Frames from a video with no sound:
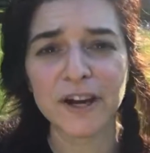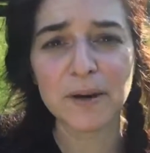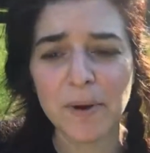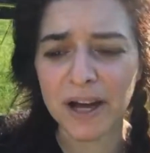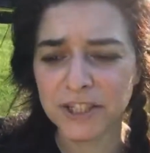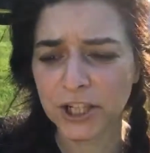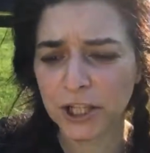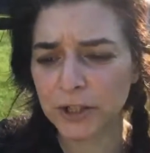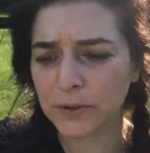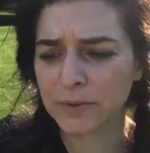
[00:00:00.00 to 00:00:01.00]

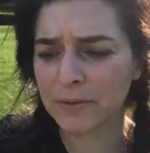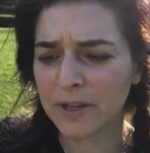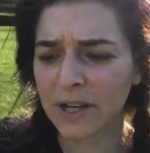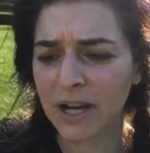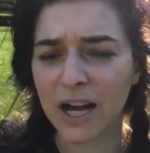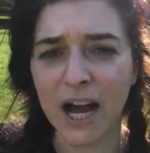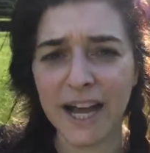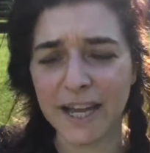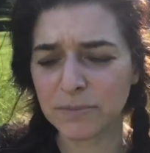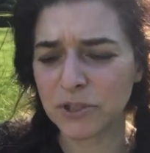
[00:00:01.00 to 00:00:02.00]
Montague, I
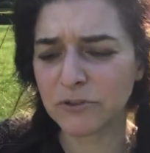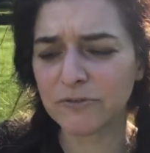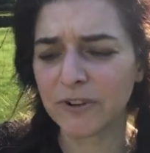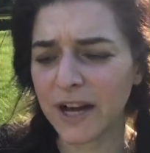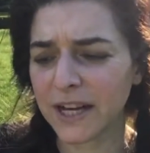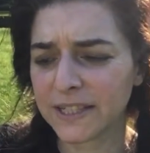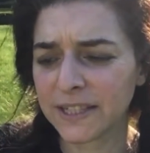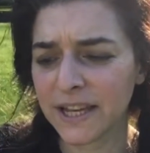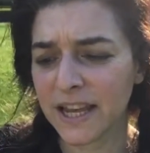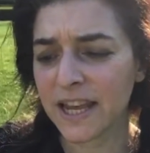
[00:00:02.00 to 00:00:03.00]
am too fond,
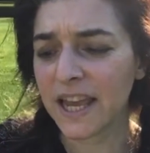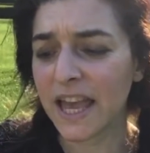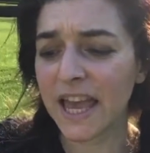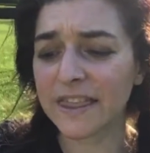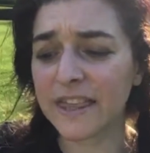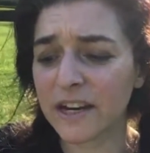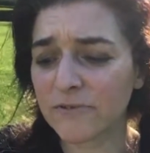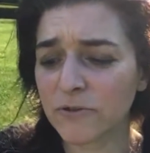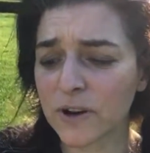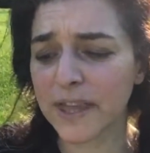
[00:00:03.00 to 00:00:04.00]
and
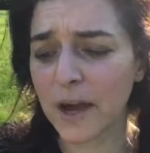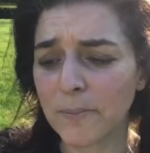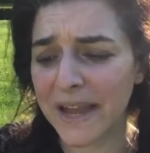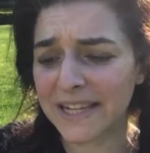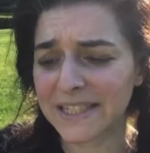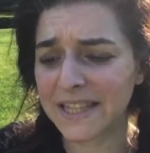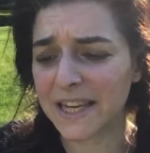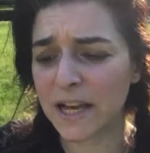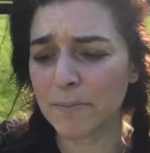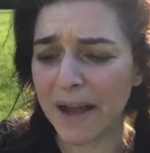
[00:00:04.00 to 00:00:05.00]
therefore thou mayest
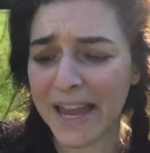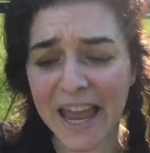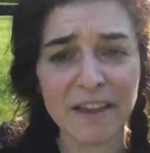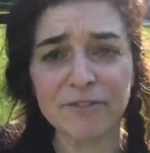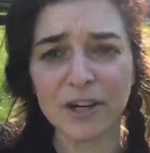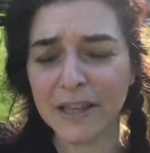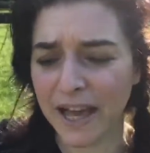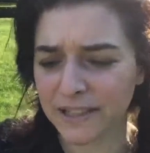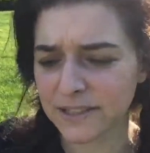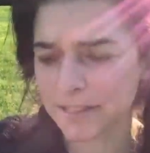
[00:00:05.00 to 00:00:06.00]
think my behavior
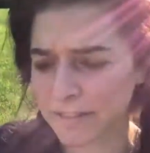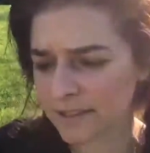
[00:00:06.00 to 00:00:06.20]
light.